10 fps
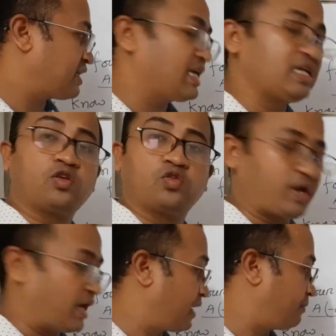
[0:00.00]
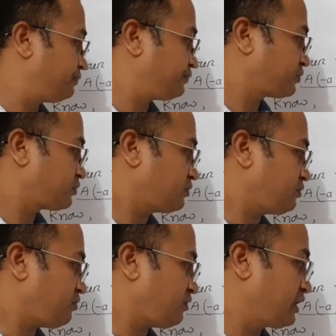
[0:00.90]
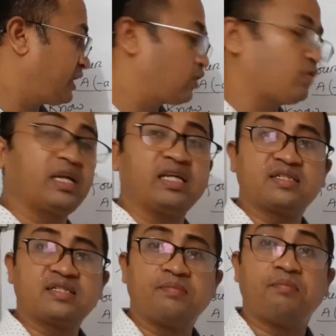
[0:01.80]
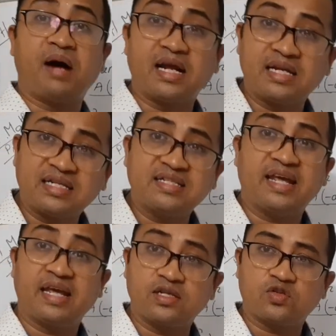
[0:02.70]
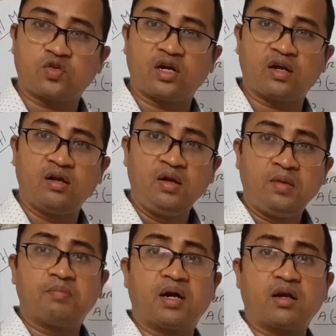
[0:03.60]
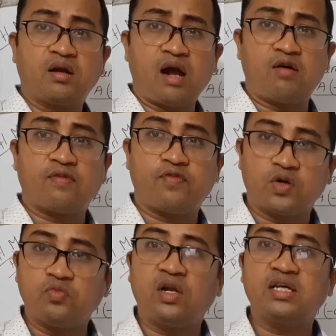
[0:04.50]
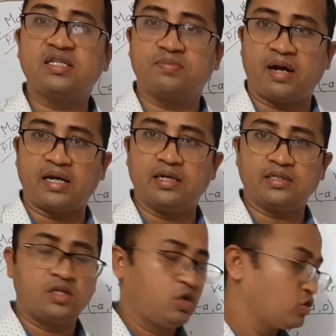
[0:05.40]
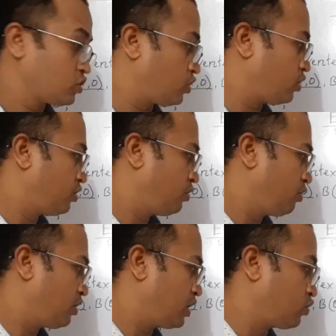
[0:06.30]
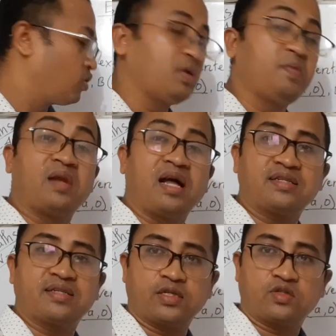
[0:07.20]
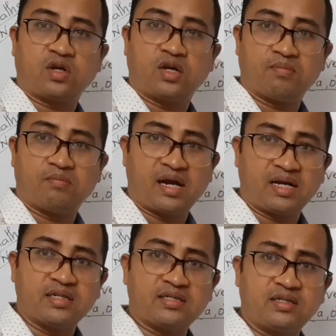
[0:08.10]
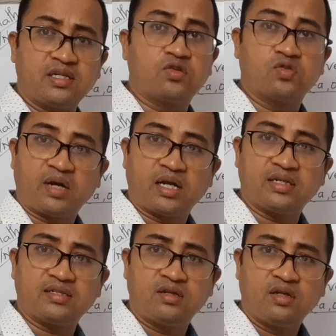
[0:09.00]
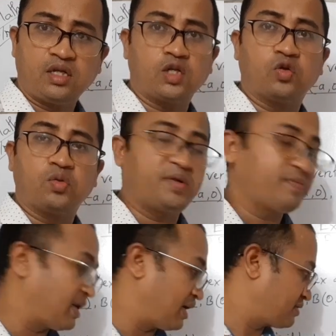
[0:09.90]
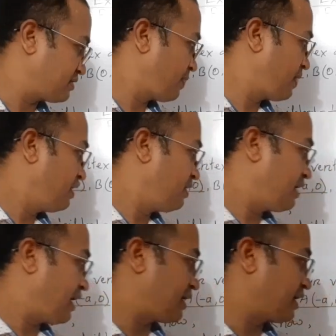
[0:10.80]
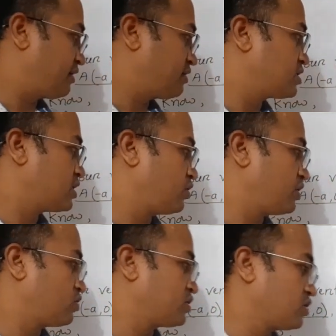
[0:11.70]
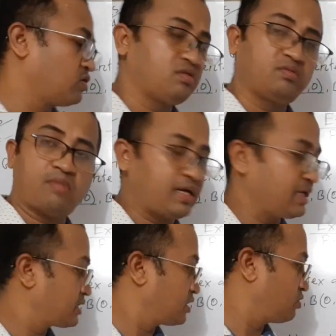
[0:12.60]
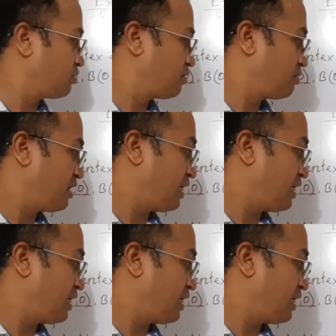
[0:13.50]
A into A, that one is minus A square, but our formula is minus, so it will be plus A square. Minus into minus, it will be plus. Again 0 into 0 minus 0,